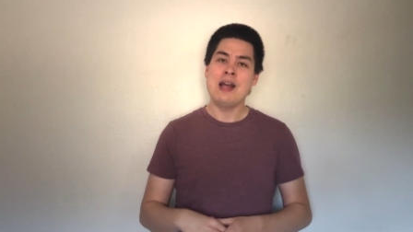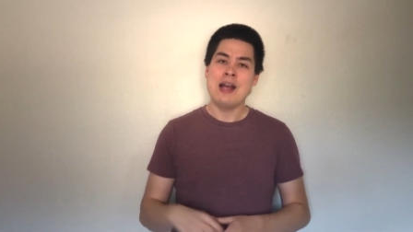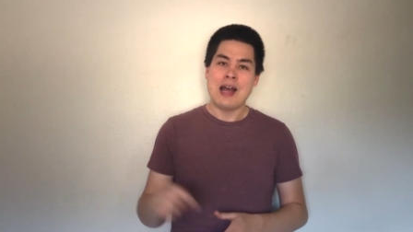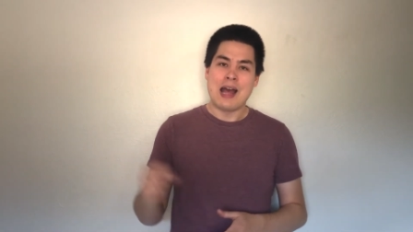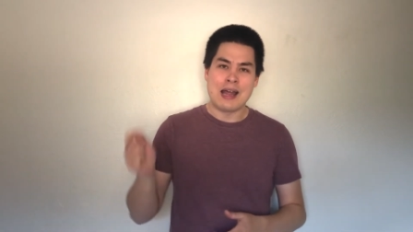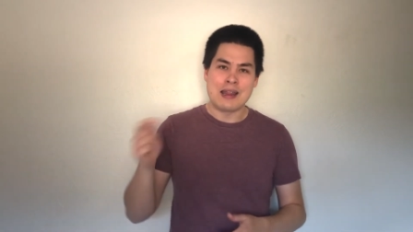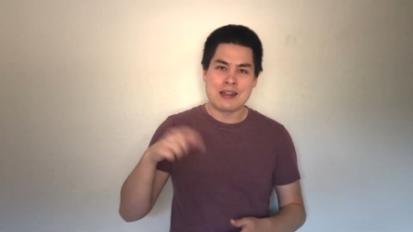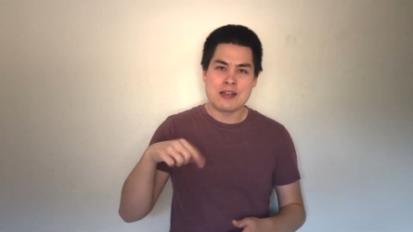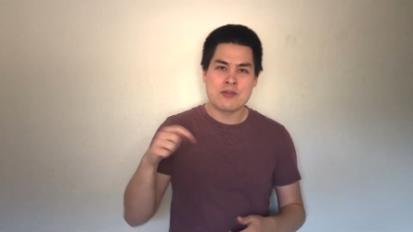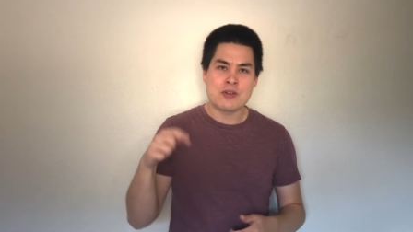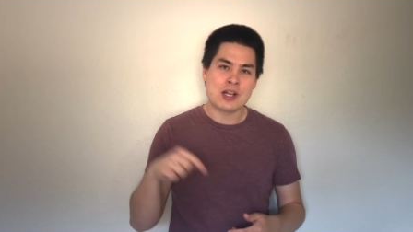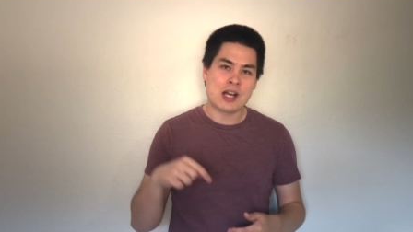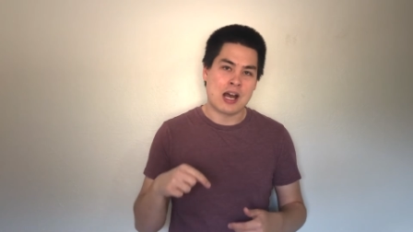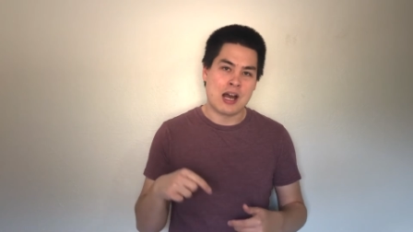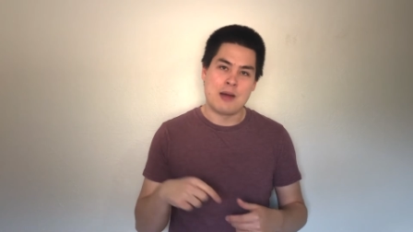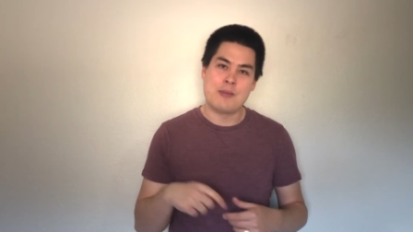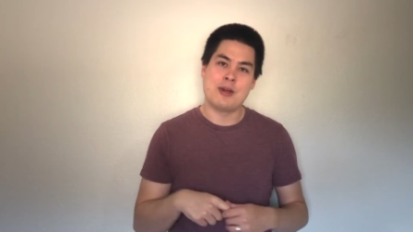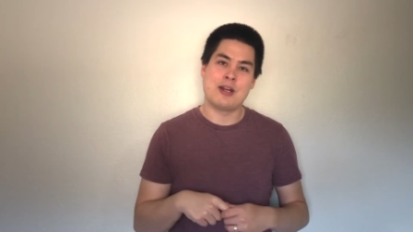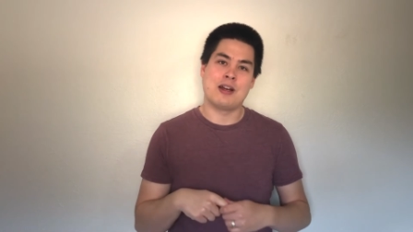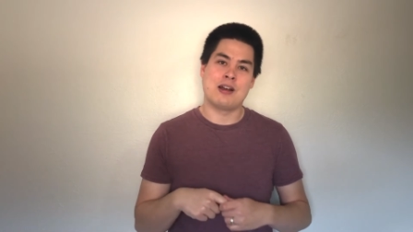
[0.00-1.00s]
and leave a
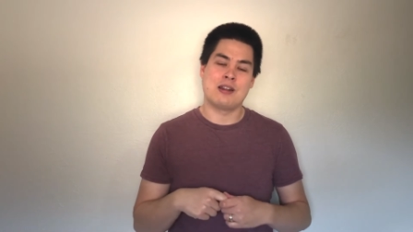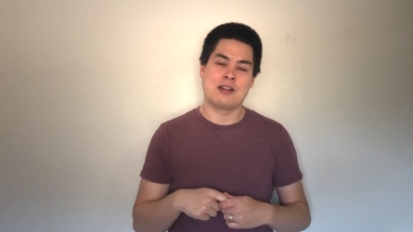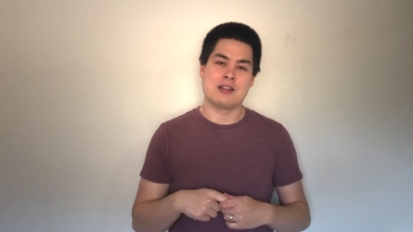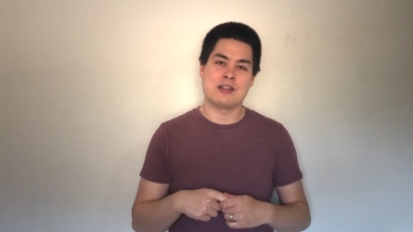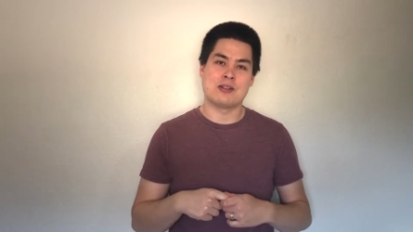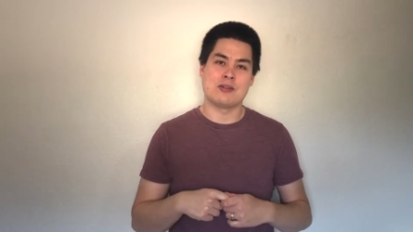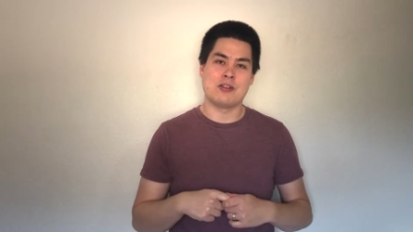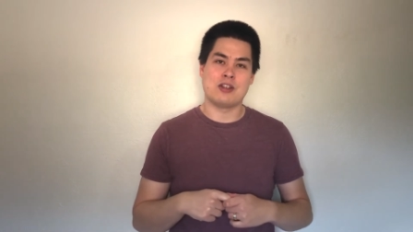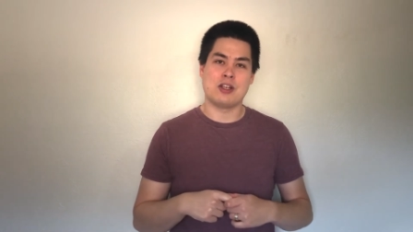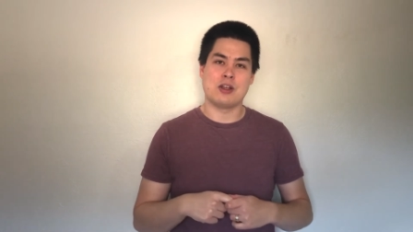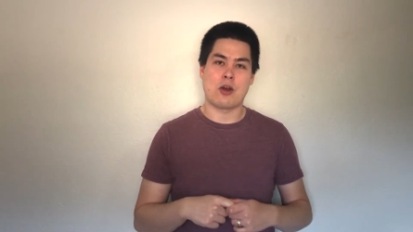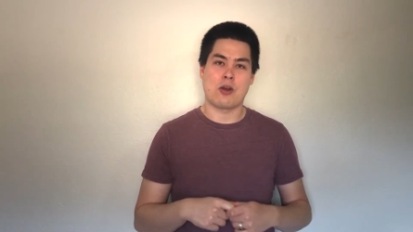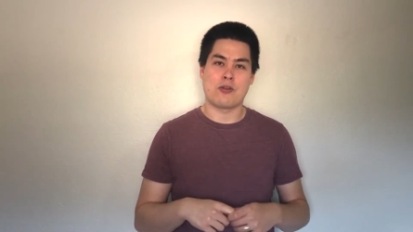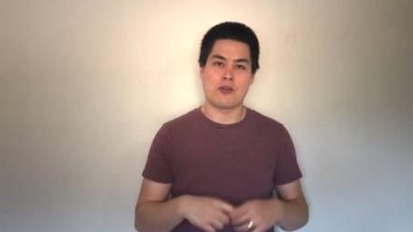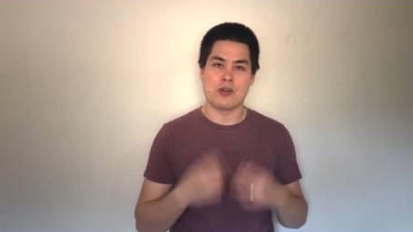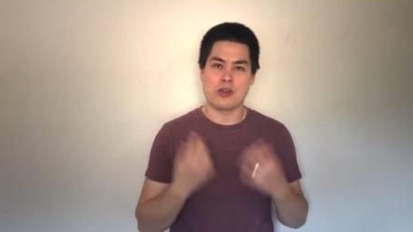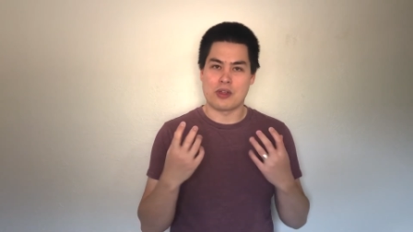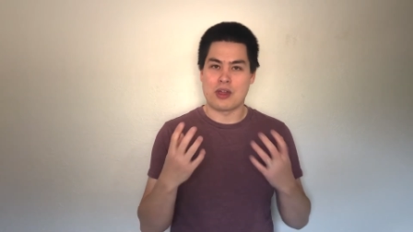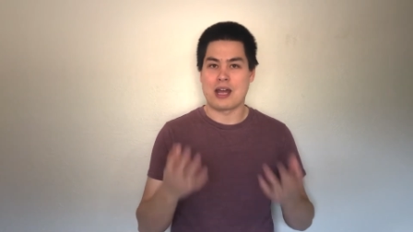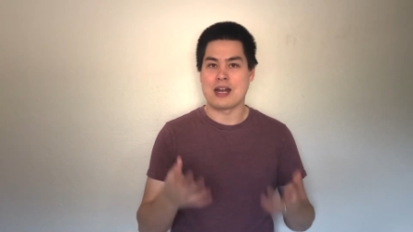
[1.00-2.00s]
comment on this video if
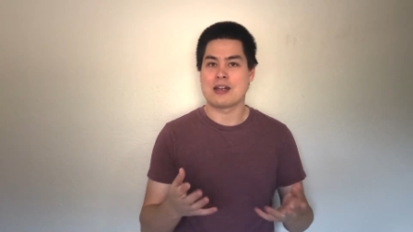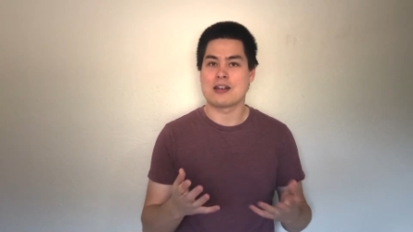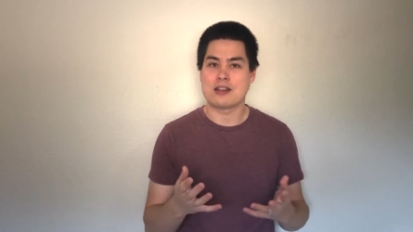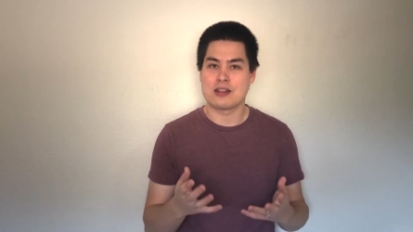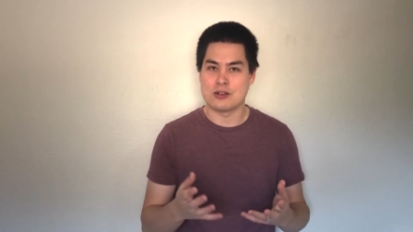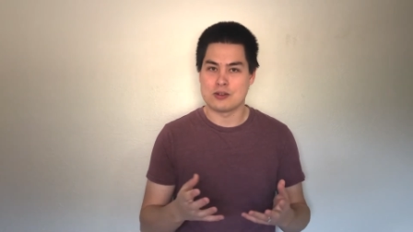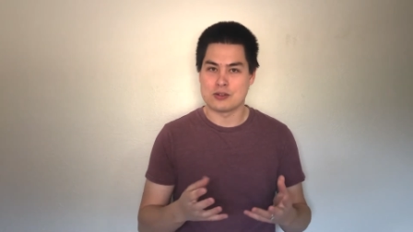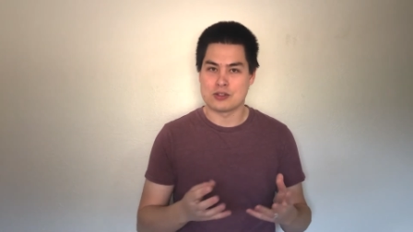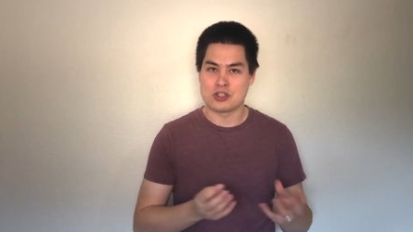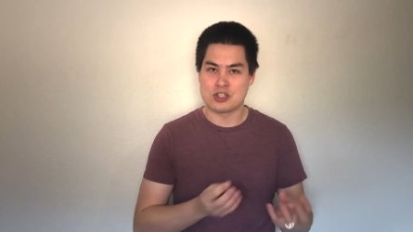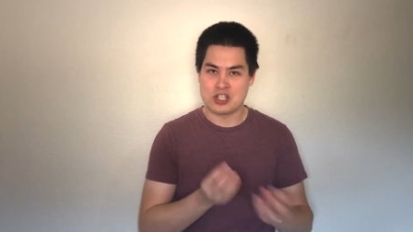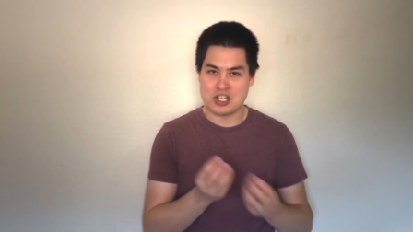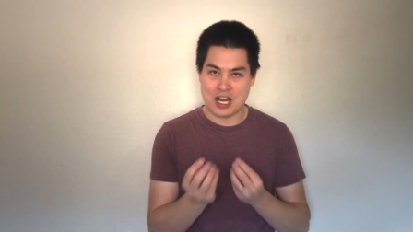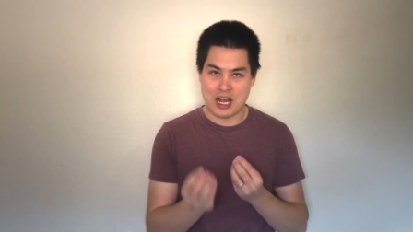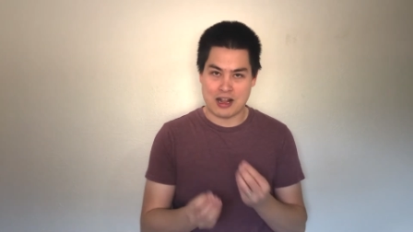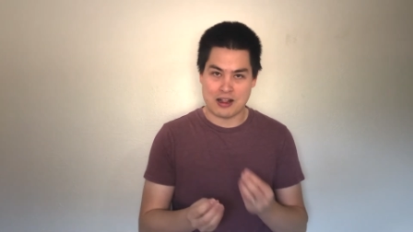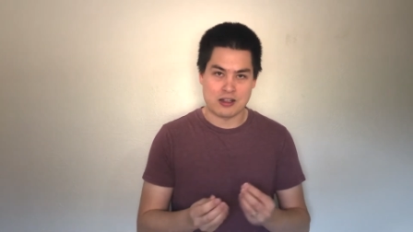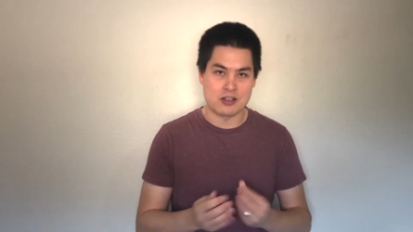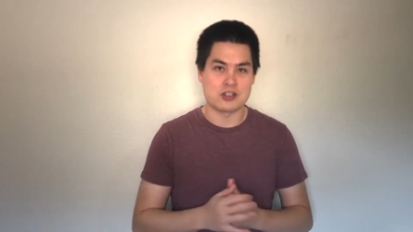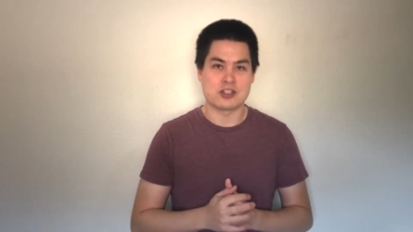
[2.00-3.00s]
you liked those
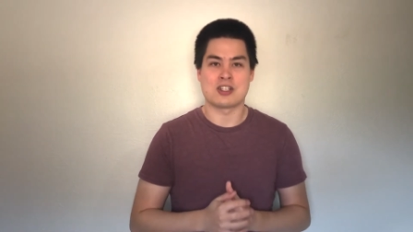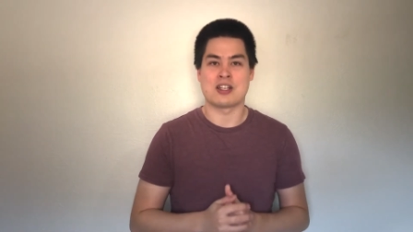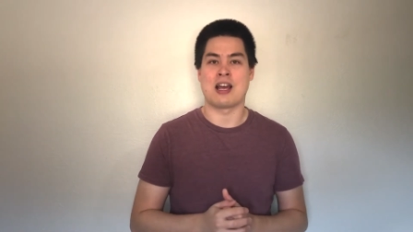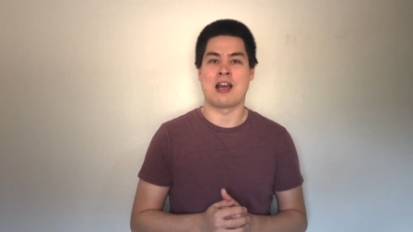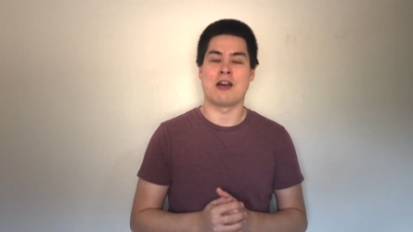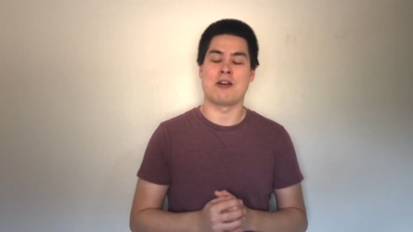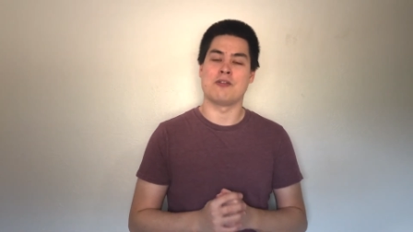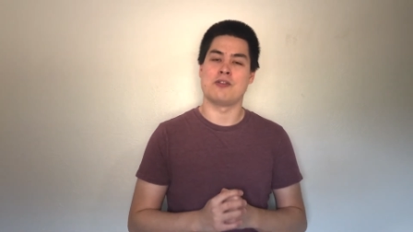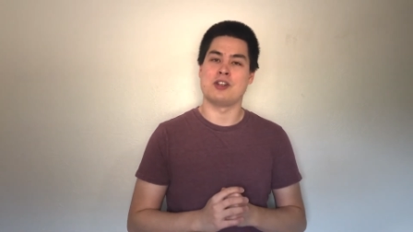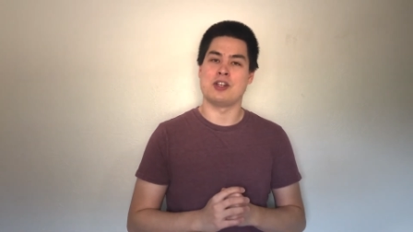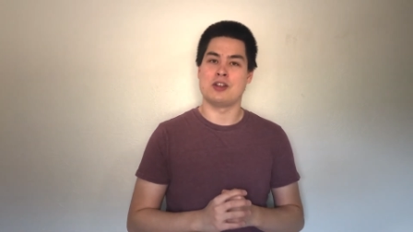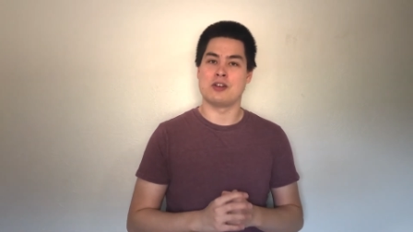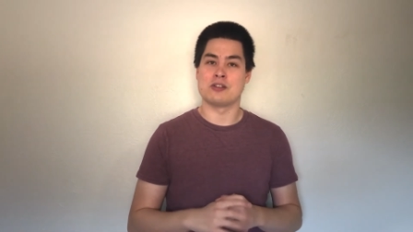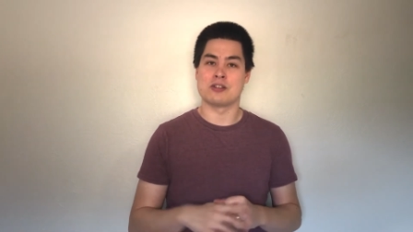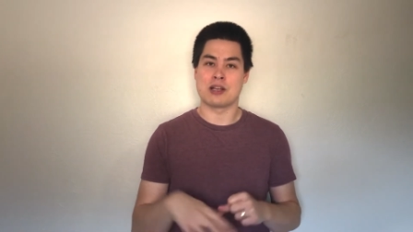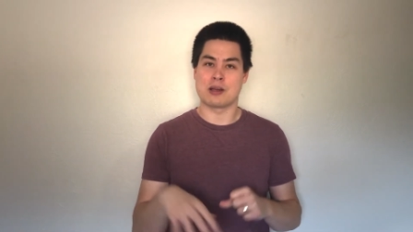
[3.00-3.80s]
challenge style videos.